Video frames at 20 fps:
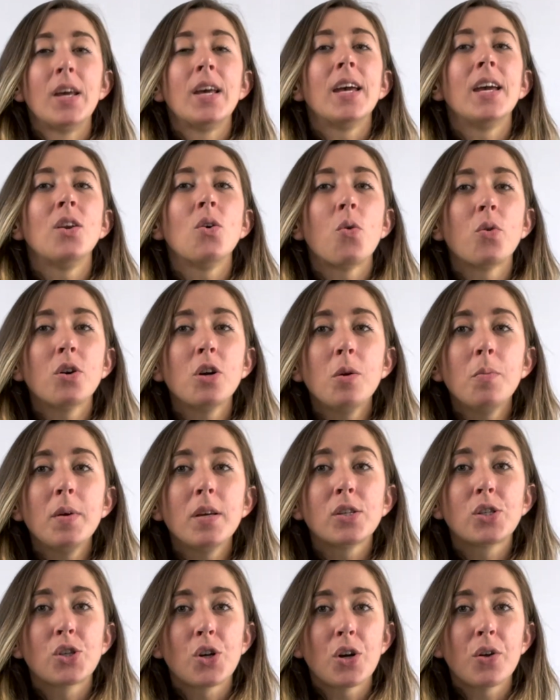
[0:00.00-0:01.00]
In order to be a
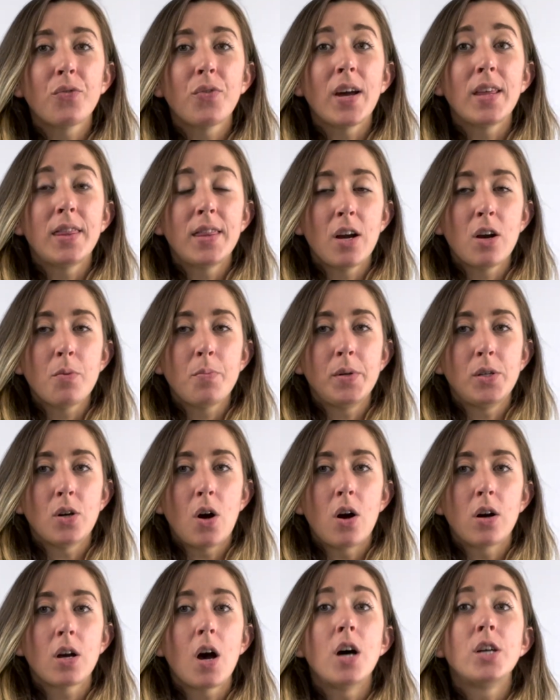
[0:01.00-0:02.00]
certified therapy
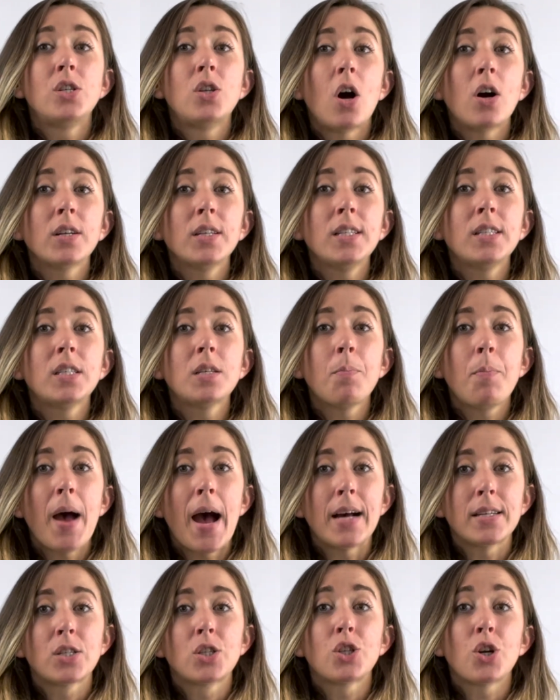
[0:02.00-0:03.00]
dog, a dog needs to
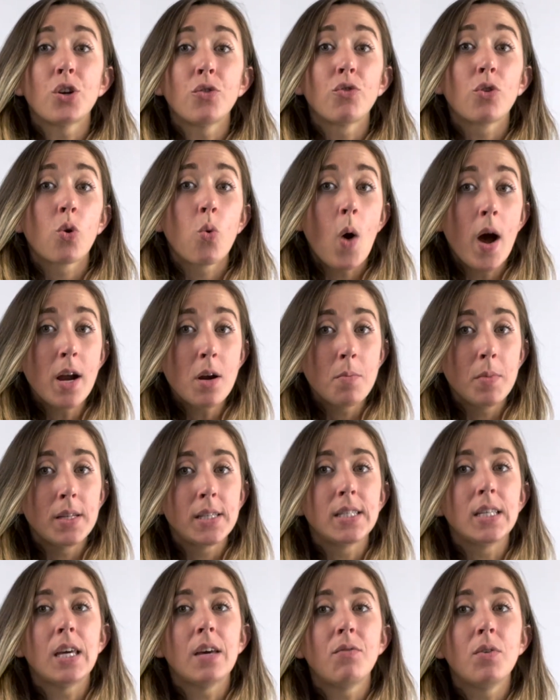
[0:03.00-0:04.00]
pass certain
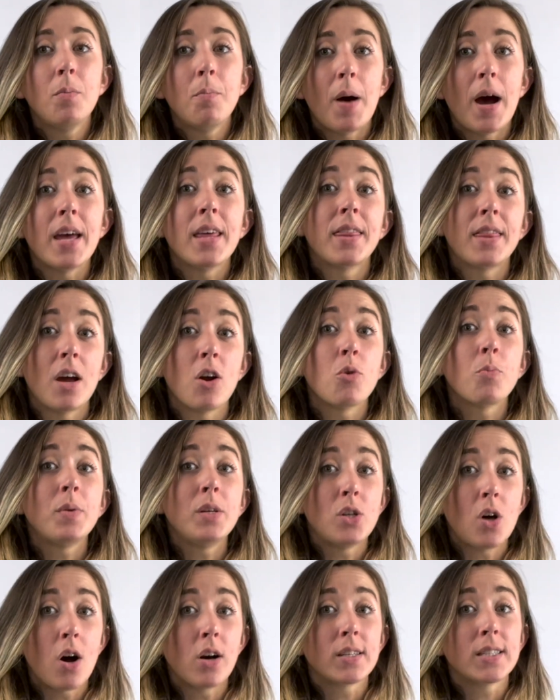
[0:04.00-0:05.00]
requirements given by Therapy
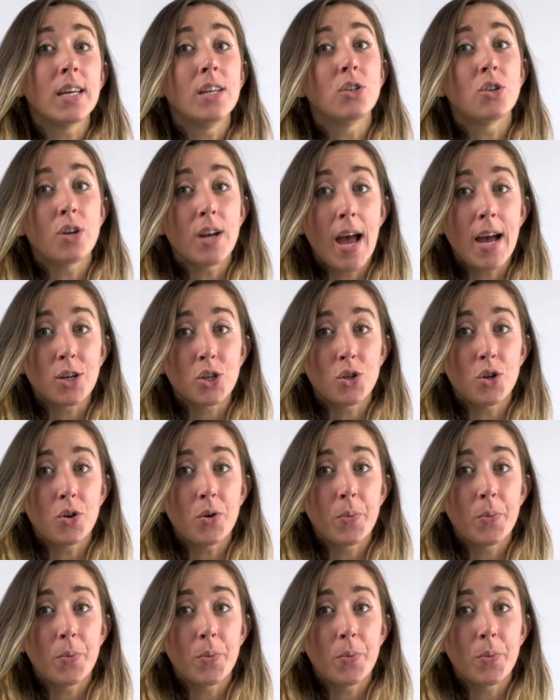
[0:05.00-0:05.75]
Dogs International.